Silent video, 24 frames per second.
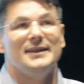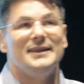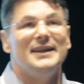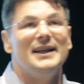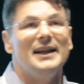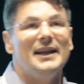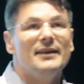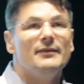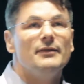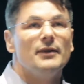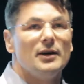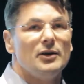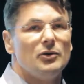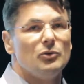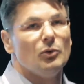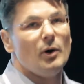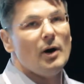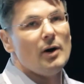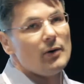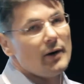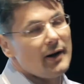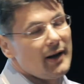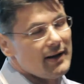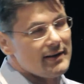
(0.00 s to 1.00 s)
deliver to
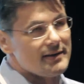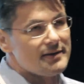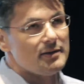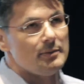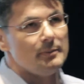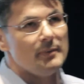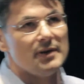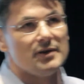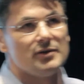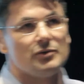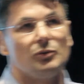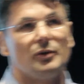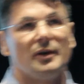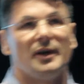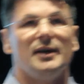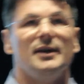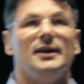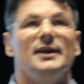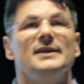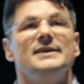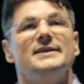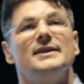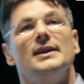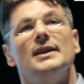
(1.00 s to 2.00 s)
our customers who can
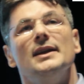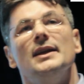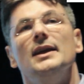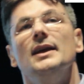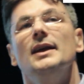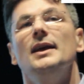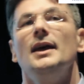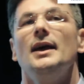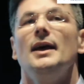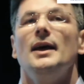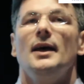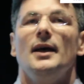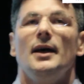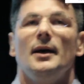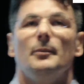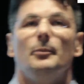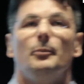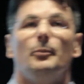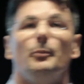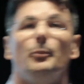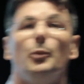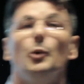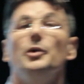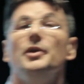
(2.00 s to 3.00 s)
easily
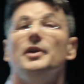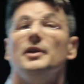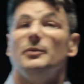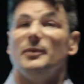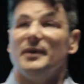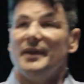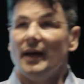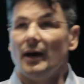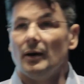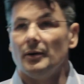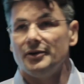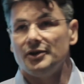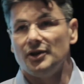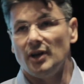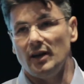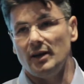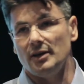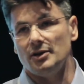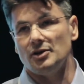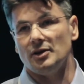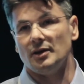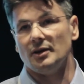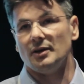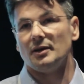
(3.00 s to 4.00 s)
put it without
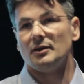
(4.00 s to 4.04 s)
changing.